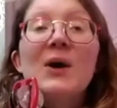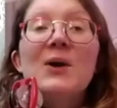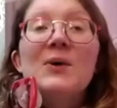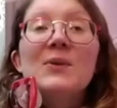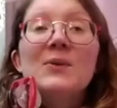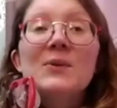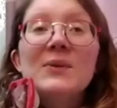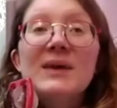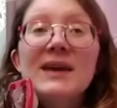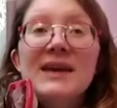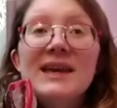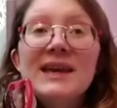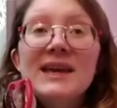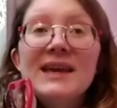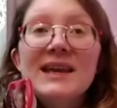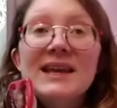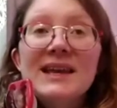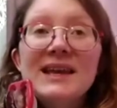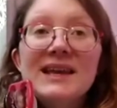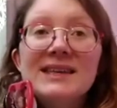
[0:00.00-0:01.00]

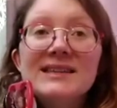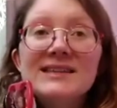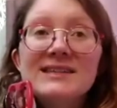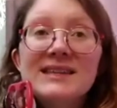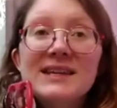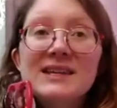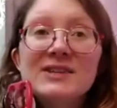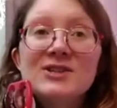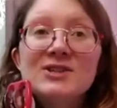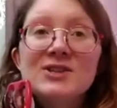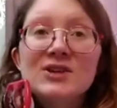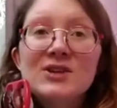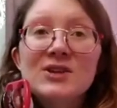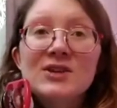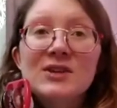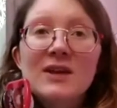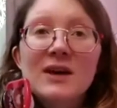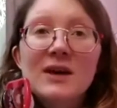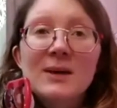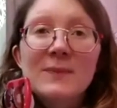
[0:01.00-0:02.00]
We listen
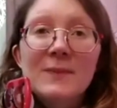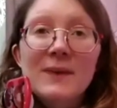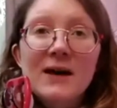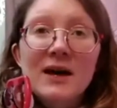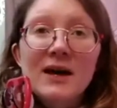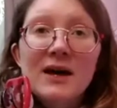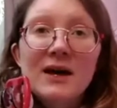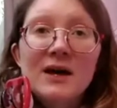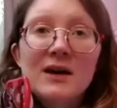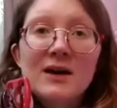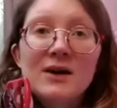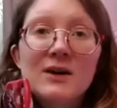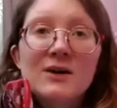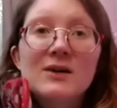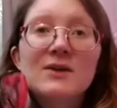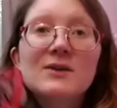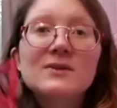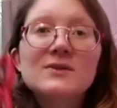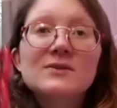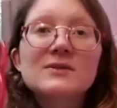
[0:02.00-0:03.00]
to the
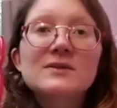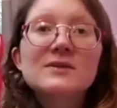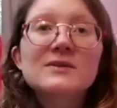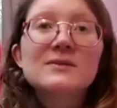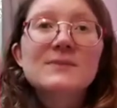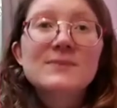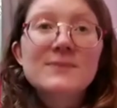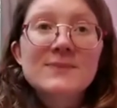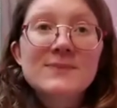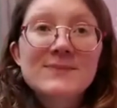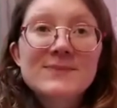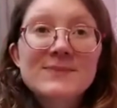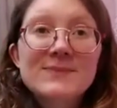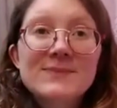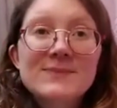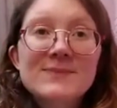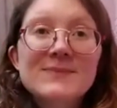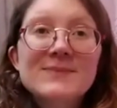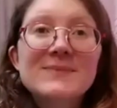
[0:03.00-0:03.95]
bells.